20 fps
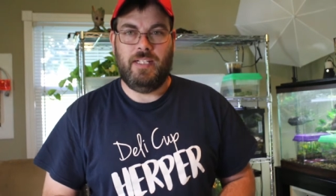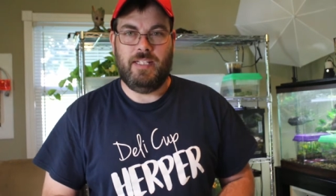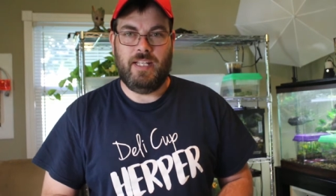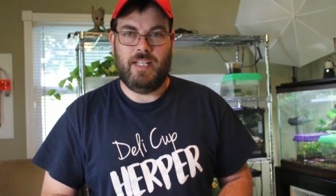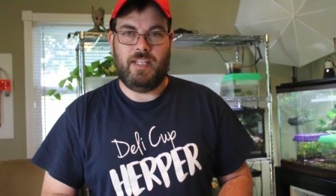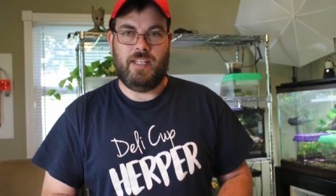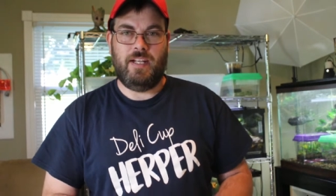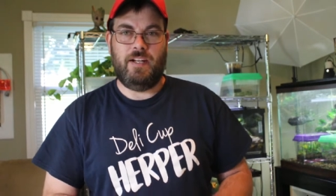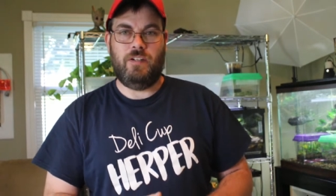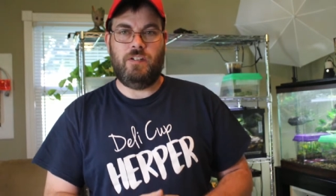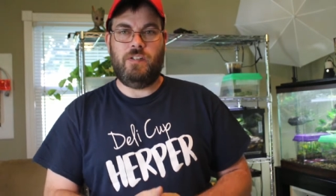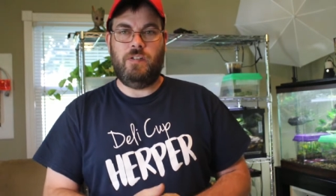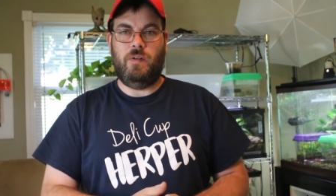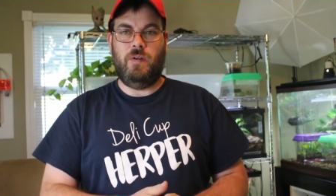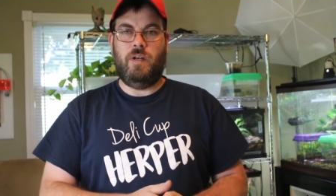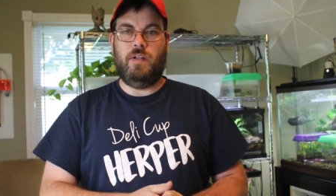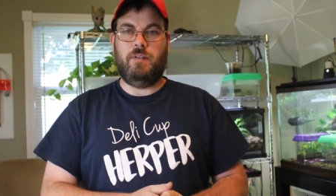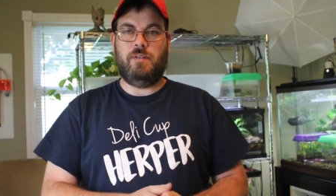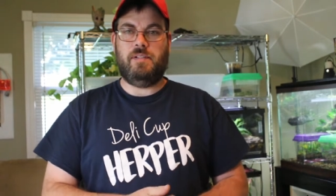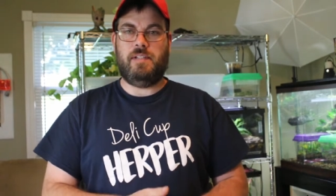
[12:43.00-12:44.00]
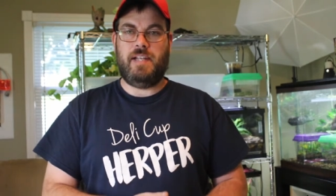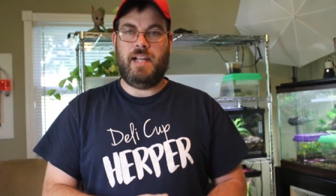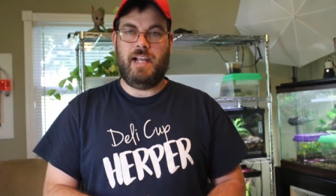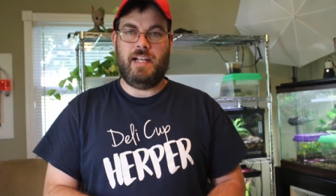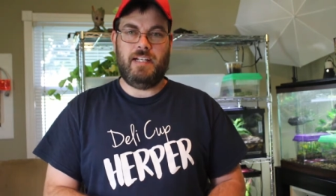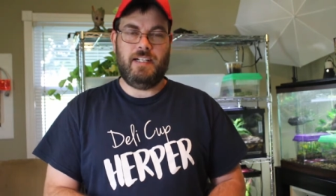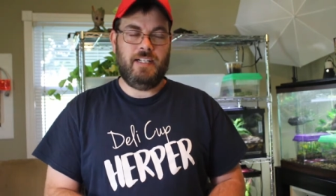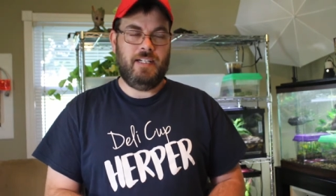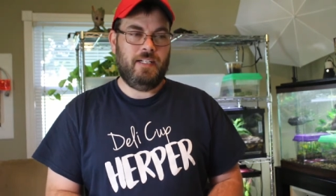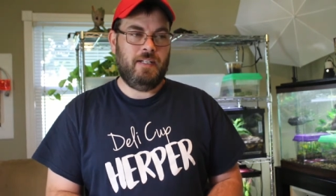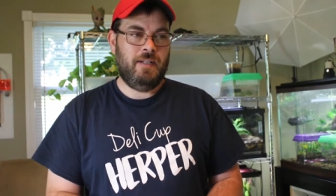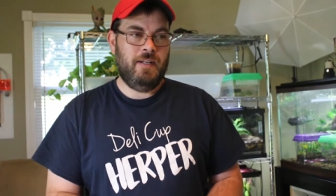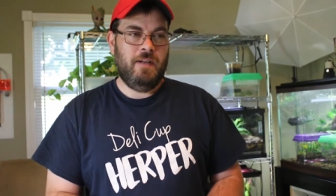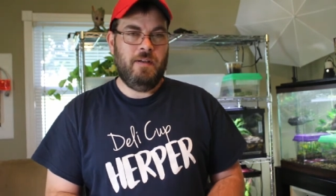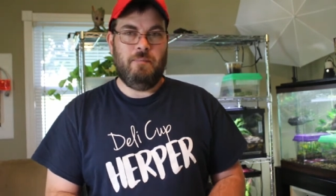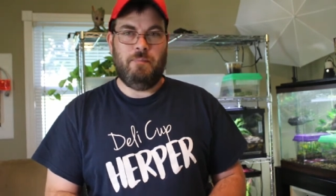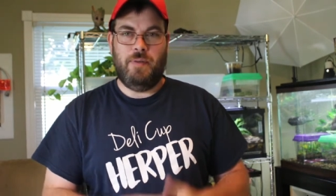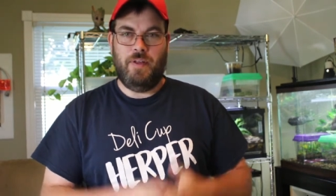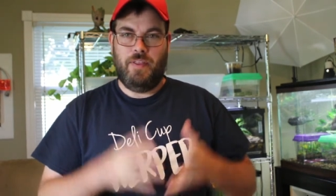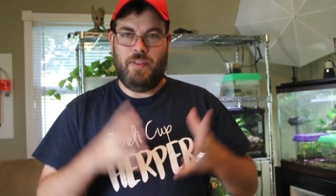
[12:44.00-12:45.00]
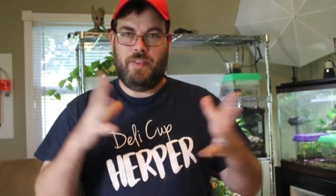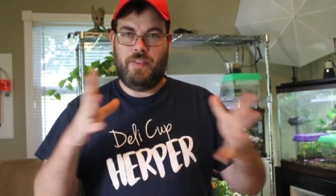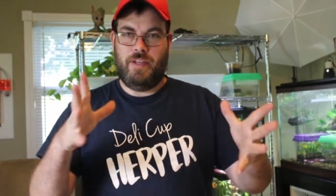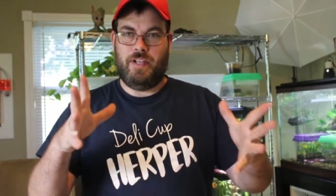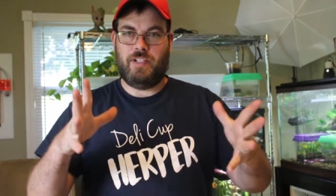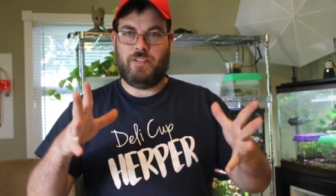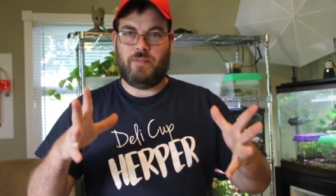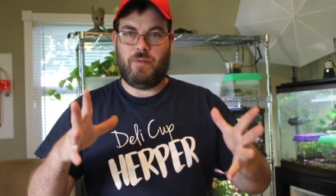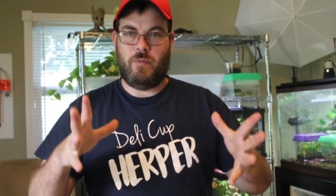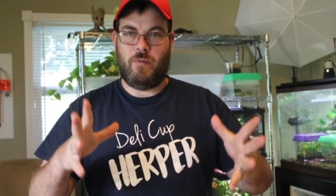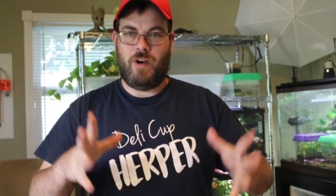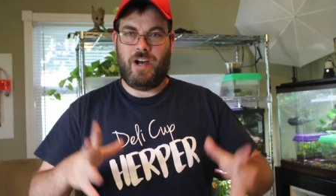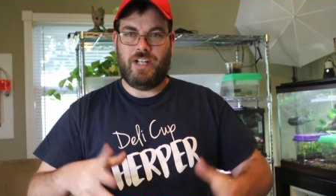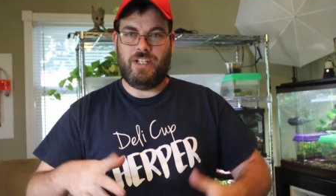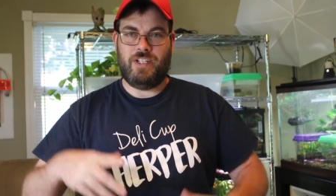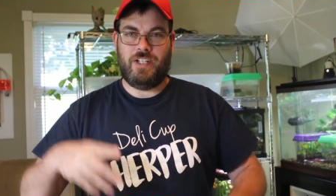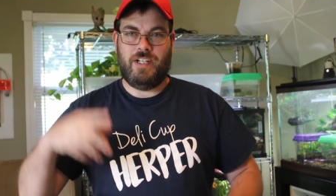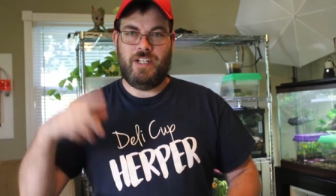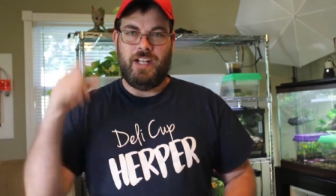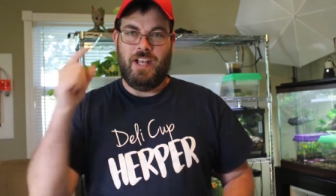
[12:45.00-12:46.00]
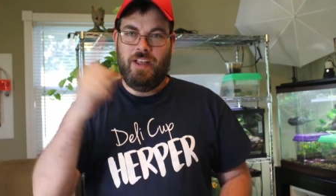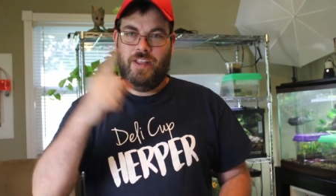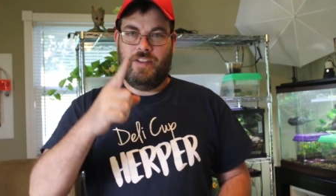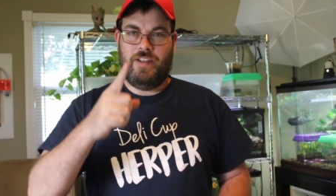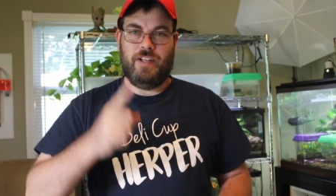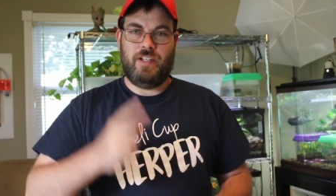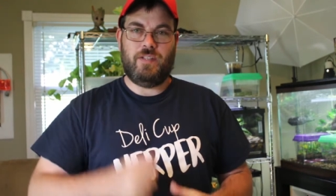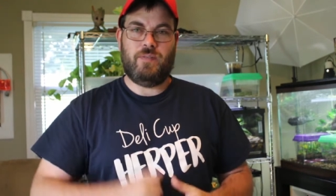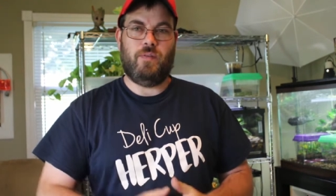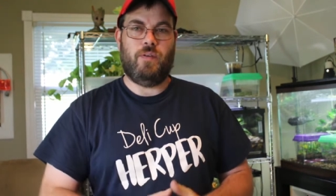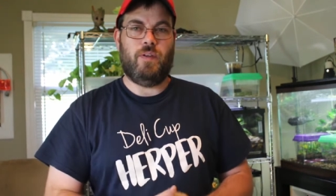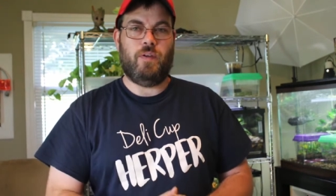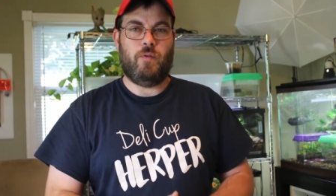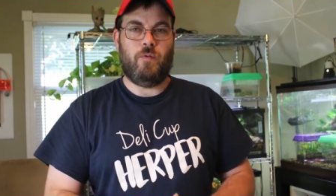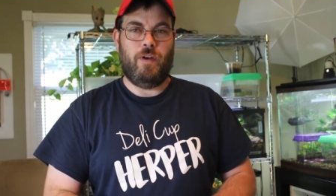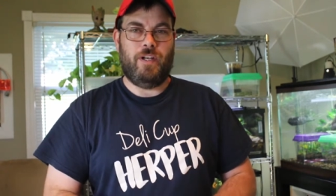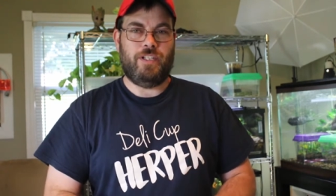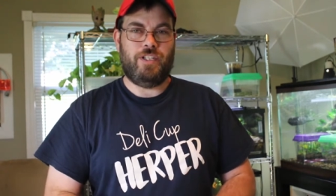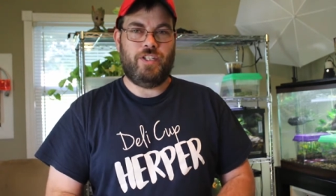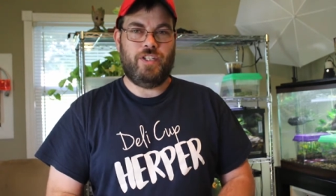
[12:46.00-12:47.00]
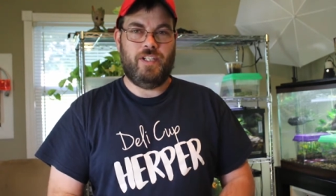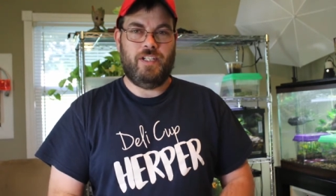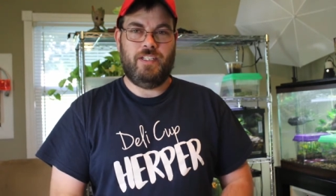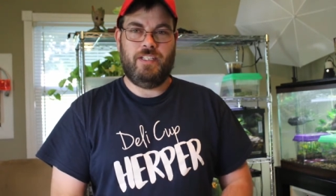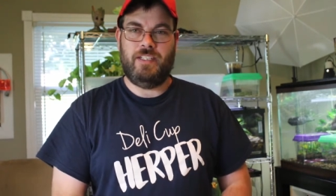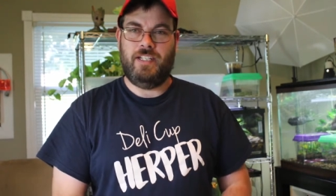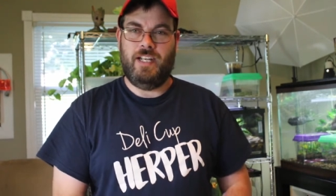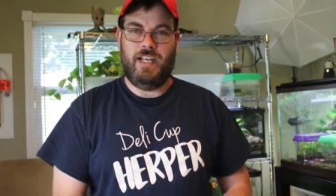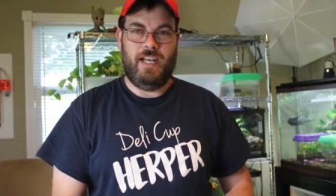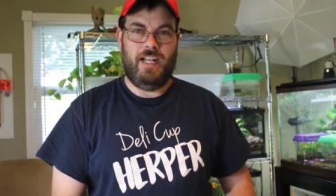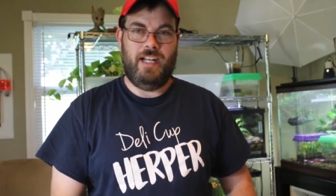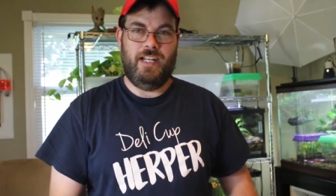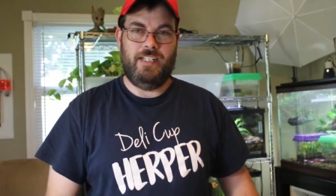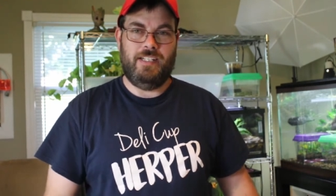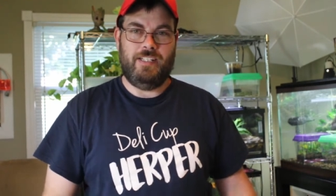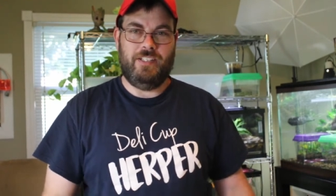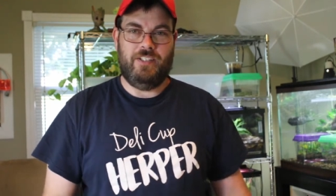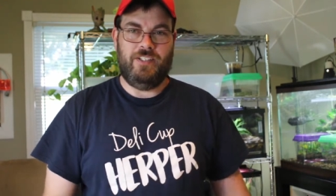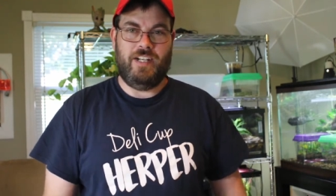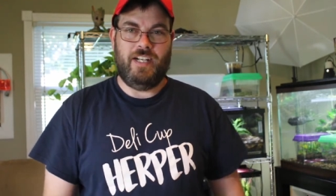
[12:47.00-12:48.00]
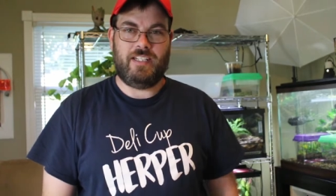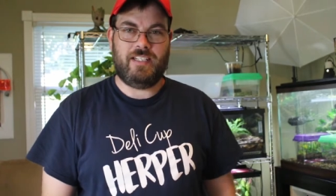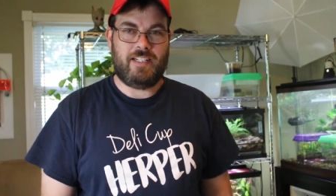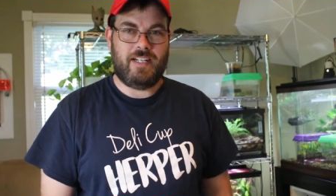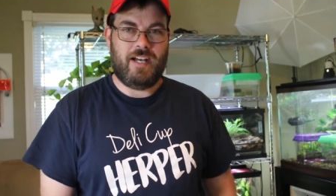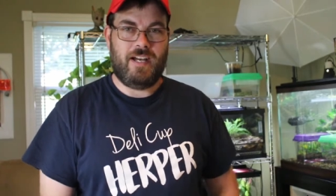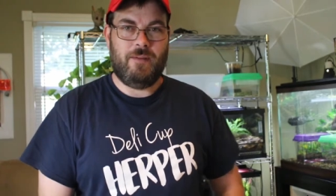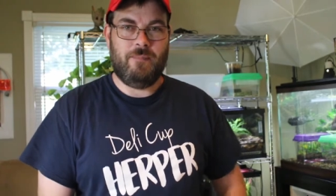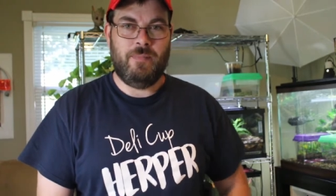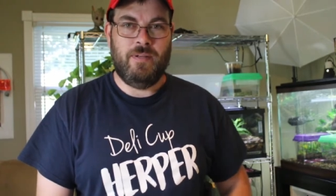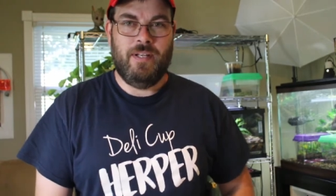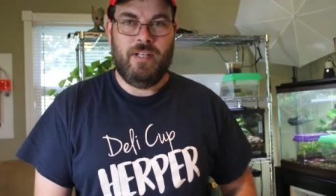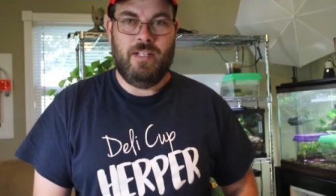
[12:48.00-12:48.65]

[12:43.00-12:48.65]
get there to understanding. But thanks for watching, thanks for the questions, and until next time,